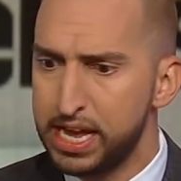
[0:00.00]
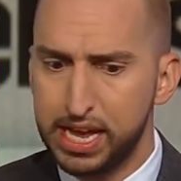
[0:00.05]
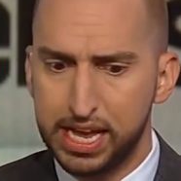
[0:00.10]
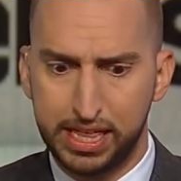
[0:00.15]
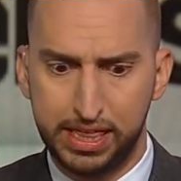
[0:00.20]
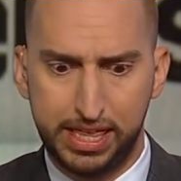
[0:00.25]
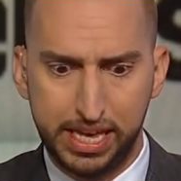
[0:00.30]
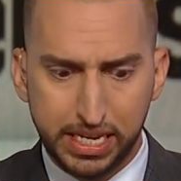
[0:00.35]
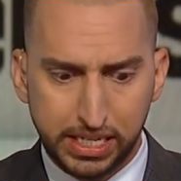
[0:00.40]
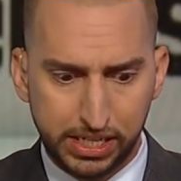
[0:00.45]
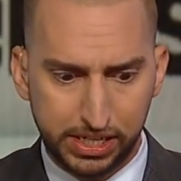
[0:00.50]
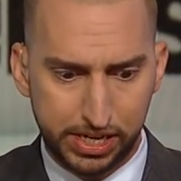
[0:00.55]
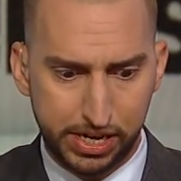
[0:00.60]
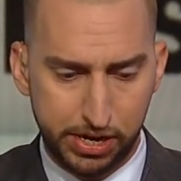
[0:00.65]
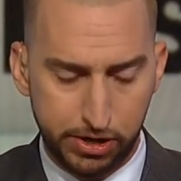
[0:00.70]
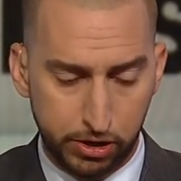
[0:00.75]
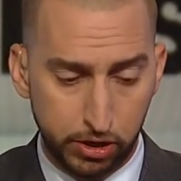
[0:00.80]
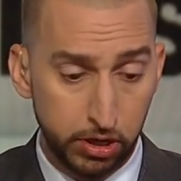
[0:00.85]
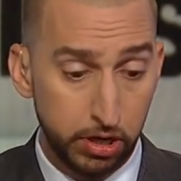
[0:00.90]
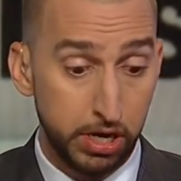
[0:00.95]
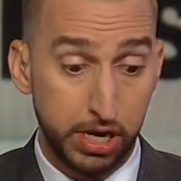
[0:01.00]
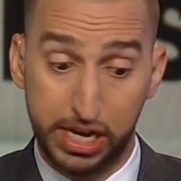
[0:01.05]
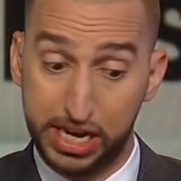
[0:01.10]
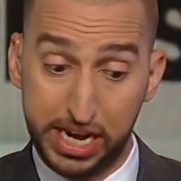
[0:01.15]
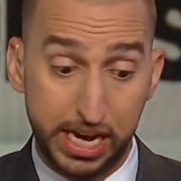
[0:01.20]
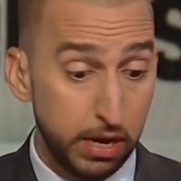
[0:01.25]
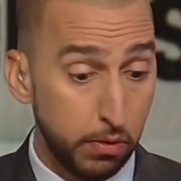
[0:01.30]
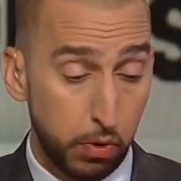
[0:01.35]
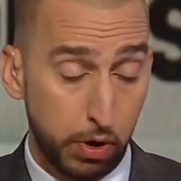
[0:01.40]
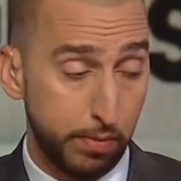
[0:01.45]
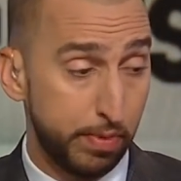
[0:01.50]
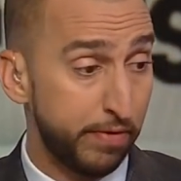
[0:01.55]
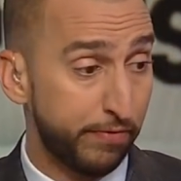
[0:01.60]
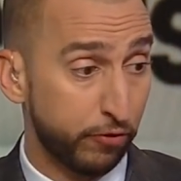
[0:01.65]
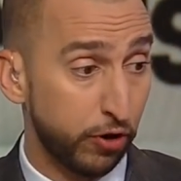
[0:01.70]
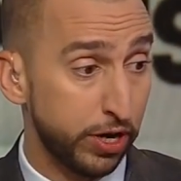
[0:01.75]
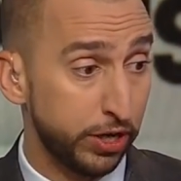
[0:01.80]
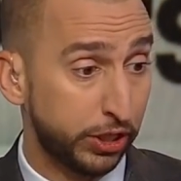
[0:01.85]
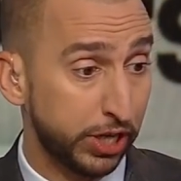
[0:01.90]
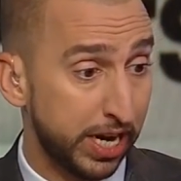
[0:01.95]
This year, he didn't want to be
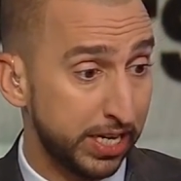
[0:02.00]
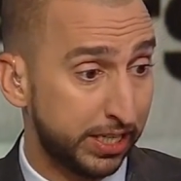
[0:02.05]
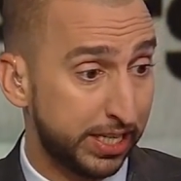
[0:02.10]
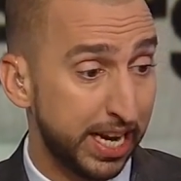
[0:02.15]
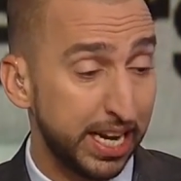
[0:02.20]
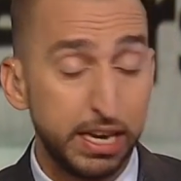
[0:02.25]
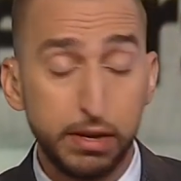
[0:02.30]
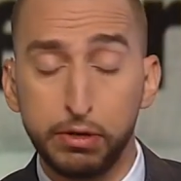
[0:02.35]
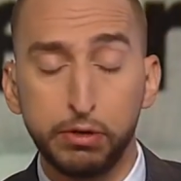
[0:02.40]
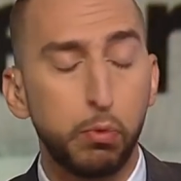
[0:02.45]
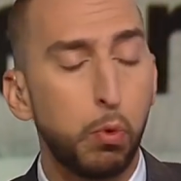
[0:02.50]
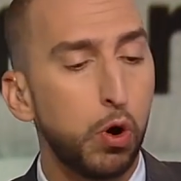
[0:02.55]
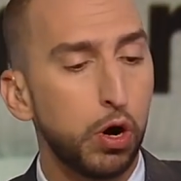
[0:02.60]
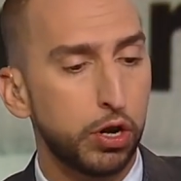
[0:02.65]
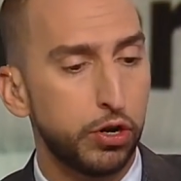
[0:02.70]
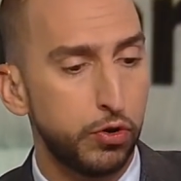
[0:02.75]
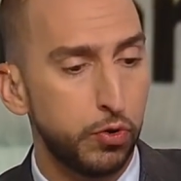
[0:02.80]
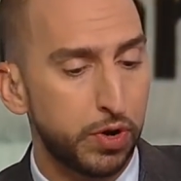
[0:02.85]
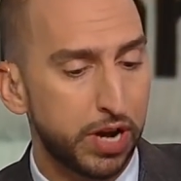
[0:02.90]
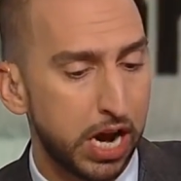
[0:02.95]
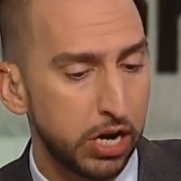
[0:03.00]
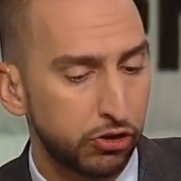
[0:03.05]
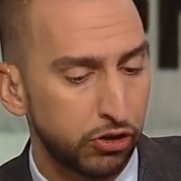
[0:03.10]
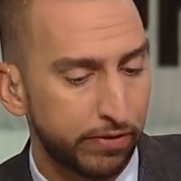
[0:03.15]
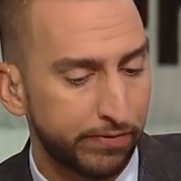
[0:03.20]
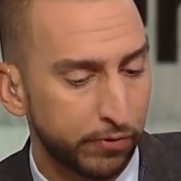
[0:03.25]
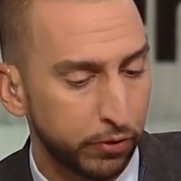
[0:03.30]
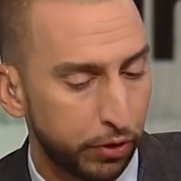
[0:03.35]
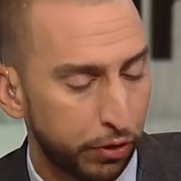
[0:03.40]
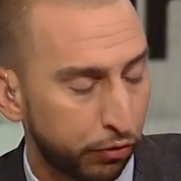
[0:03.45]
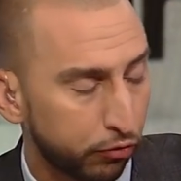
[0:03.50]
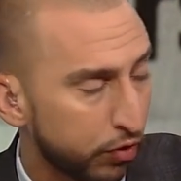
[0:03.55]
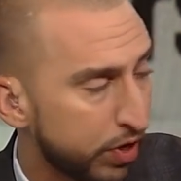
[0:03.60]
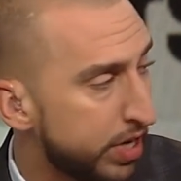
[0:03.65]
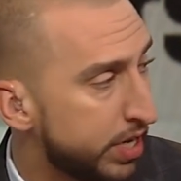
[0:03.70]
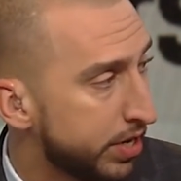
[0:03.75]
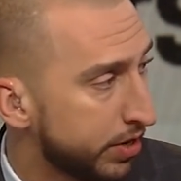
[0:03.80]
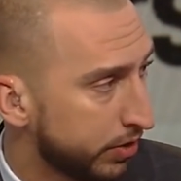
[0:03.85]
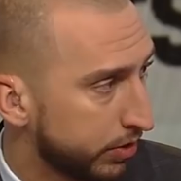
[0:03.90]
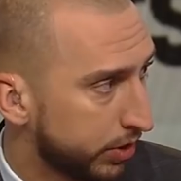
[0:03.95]
franchised. He just wanted a new contract for
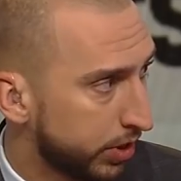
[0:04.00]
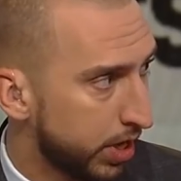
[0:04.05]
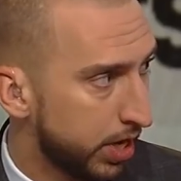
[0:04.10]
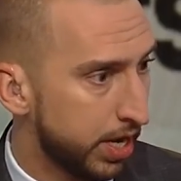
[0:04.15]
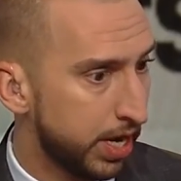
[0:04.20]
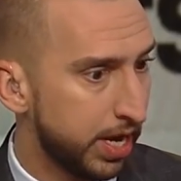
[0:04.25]
three years.